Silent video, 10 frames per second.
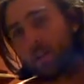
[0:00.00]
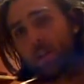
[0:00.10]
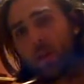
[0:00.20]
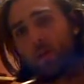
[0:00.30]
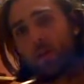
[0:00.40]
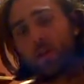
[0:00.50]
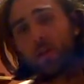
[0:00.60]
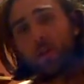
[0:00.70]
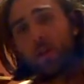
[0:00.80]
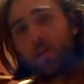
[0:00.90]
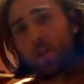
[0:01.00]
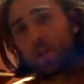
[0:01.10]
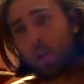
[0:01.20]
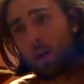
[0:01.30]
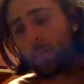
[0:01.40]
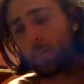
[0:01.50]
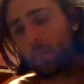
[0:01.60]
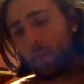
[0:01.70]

I just got a wood stove in the shop.